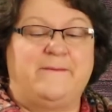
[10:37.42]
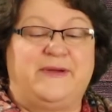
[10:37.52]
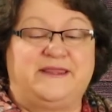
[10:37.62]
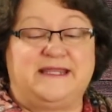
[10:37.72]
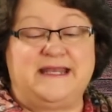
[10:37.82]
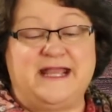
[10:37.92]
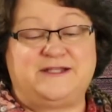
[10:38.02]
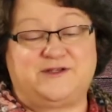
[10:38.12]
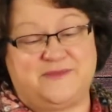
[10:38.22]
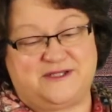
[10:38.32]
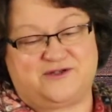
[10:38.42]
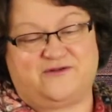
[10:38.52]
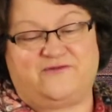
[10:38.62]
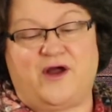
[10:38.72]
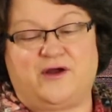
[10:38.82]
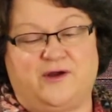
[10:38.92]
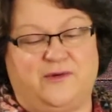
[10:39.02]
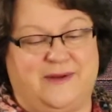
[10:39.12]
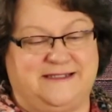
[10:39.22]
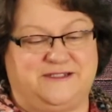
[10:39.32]
But the nicer Mr.
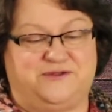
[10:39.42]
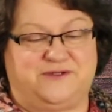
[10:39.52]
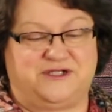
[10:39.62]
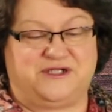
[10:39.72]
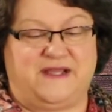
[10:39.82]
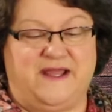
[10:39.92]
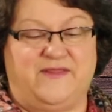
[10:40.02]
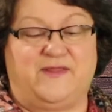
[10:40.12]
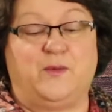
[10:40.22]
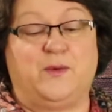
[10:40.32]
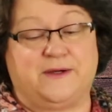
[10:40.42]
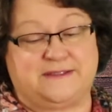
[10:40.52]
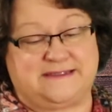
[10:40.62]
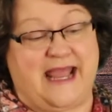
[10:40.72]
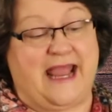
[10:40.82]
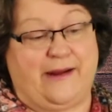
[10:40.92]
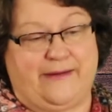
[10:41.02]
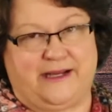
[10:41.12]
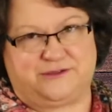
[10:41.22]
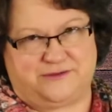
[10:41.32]
Falker was to Tricia, the worse
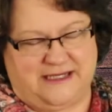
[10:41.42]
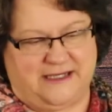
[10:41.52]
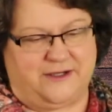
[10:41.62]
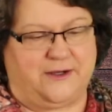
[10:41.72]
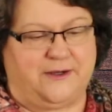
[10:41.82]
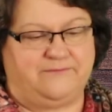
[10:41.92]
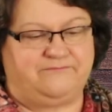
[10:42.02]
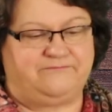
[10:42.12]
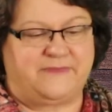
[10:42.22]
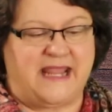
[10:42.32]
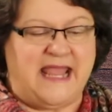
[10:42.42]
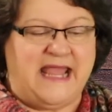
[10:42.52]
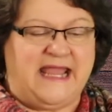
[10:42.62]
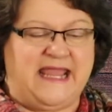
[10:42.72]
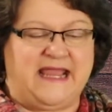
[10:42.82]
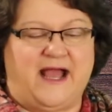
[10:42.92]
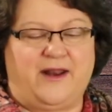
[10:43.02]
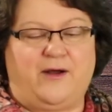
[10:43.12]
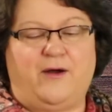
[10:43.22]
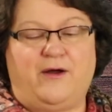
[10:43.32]
Eric treated her. He
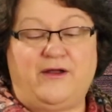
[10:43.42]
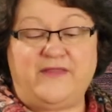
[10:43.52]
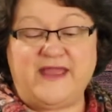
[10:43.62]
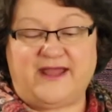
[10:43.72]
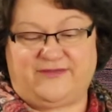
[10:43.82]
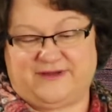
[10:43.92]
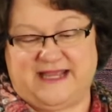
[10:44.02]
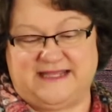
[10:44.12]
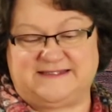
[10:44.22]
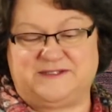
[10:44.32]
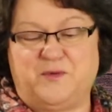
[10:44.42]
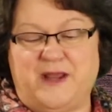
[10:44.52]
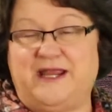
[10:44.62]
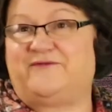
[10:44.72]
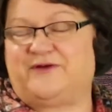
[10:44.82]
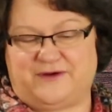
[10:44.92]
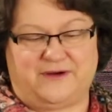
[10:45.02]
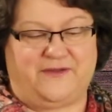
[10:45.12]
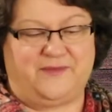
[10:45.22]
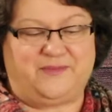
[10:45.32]
got all the other kids to wait for her
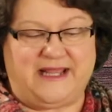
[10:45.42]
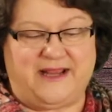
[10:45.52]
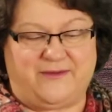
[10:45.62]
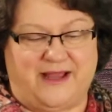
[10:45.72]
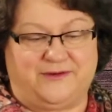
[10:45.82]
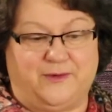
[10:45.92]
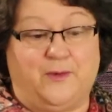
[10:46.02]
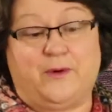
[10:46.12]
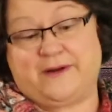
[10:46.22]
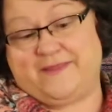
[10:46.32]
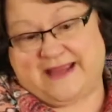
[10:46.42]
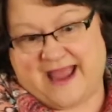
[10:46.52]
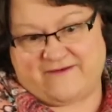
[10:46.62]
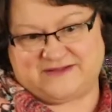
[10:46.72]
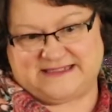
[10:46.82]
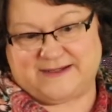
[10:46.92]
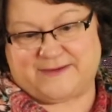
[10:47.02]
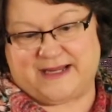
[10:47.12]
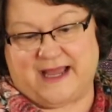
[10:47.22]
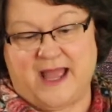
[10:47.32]
on the playground or in the
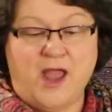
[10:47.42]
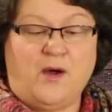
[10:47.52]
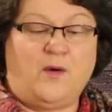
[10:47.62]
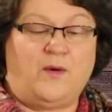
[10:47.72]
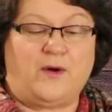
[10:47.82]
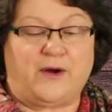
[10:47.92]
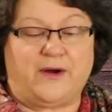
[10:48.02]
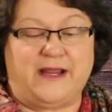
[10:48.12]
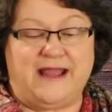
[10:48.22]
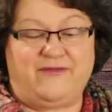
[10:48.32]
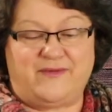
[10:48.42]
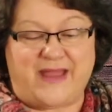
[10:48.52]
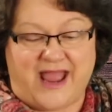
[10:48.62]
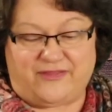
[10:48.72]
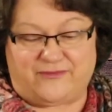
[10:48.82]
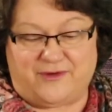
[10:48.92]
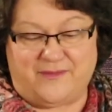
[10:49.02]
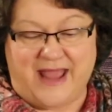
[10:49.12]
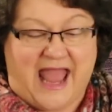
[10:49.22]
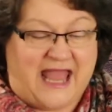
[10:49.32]
cafeteria or in the
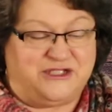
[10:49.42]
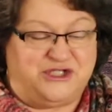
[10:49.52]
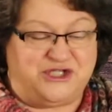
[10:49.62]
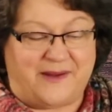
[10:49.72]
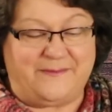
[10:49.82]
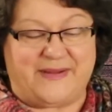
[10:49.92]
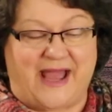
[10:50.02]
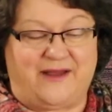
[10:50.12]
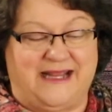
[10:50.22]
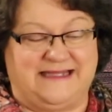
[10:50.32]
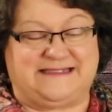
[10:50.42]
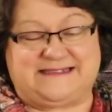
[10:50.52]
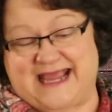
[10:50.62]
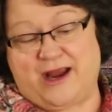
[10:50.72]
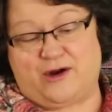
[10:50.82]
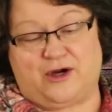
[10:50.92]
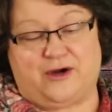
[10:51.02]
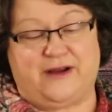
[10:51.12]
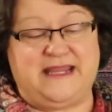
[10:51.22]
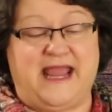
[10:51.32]
bathroom and jump out and scare
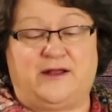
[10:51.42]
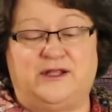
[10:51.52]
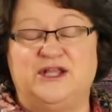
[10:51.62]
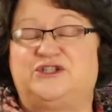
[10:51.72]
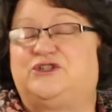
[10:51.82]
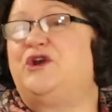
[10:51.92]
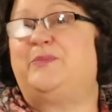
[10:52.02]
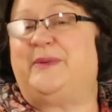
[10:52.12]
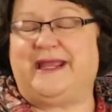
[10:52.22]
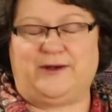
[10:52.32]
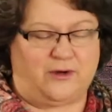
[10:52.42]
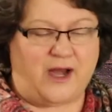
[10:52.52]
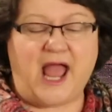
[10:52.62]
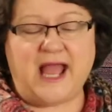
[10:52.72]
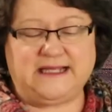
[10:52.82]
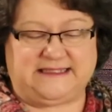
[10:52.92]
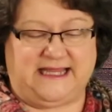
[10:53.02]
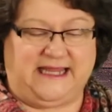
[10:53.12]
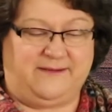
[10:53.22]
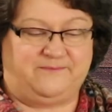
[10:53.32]
her and yell, "Stupid" or
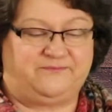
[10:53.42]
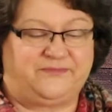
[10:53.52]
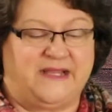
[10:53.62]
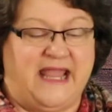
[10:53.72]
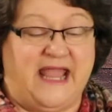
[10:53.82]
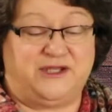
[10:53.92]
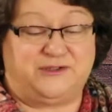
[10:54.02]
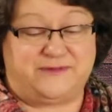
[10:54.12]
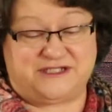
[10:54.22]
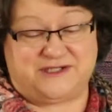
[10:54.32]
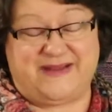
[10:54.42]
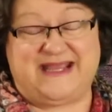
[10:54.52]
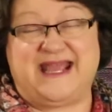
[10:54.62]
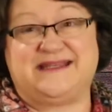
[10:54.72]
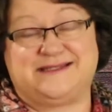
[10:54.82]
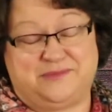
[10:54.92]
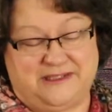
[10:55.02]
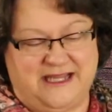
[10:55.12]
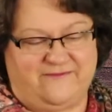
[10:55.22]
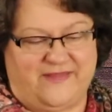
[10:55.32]
"Ugly." And Tricia began to
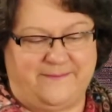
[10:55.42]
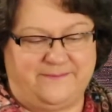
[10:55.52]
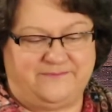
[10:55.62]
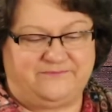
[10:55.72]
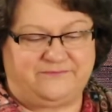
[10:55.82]
believe them.